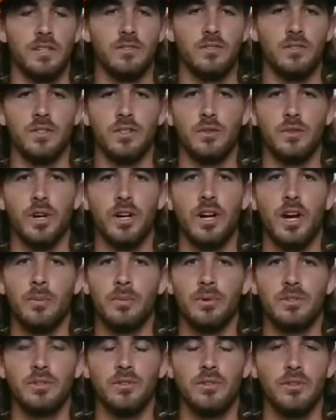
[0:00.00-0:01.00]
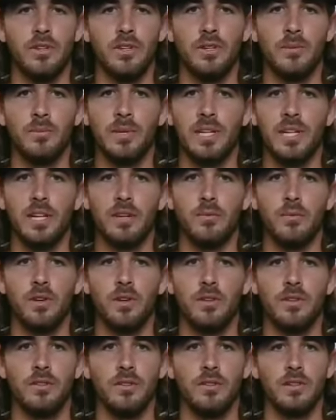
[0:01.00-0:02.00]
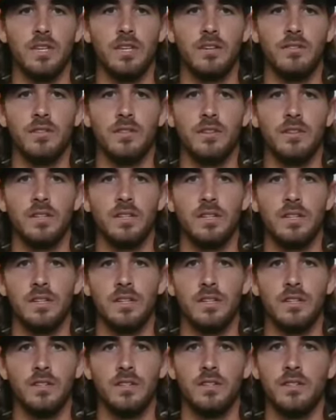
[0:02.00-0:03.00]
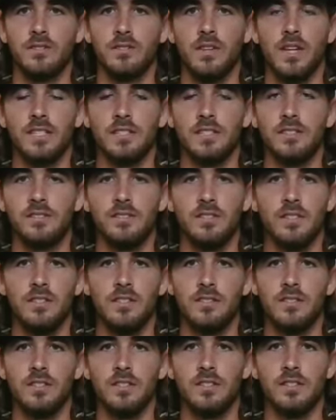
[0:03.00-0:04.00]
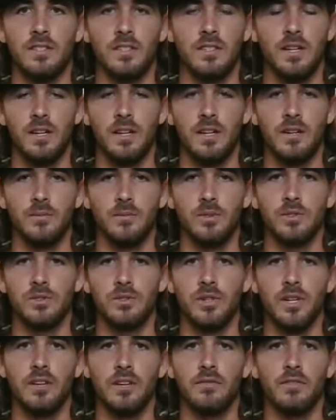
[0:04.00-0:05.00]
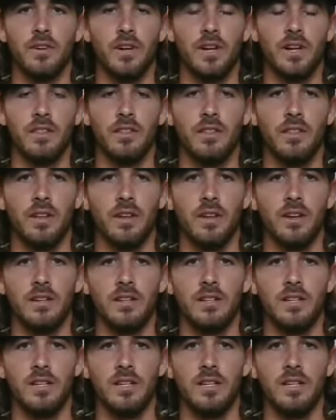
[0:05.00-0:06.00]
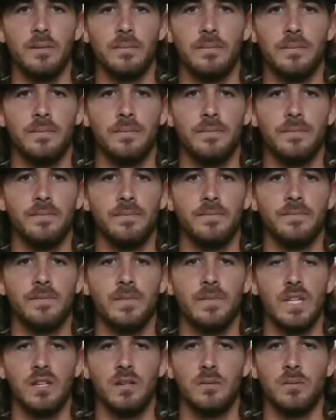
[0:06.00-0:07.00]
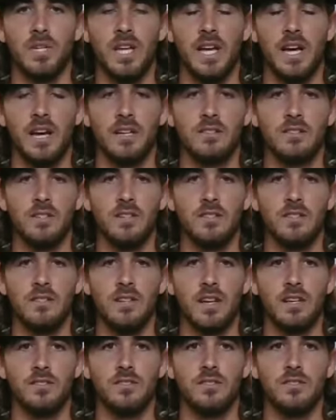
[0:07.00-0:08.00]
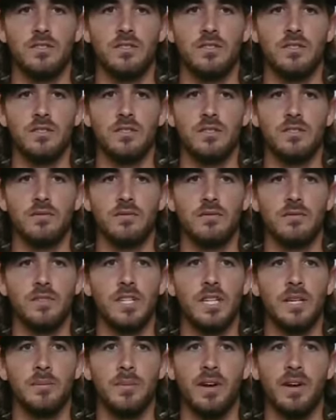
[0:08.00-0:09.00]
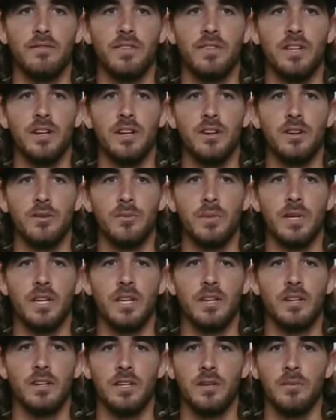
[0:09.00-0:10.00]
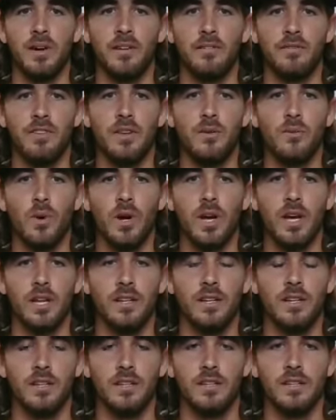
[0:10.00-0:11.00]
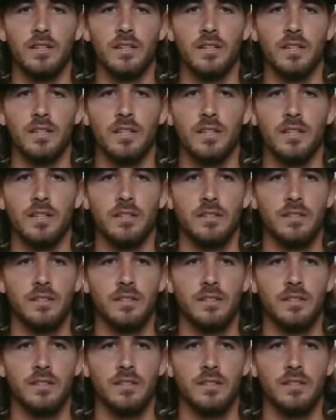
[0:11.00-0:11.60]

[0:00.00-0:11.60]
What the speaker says: a great opportunity to begin with. Even this late in the season, I wouldn't trade it for anything. But yeah, it's nice to get my feet under me and get my feet wet and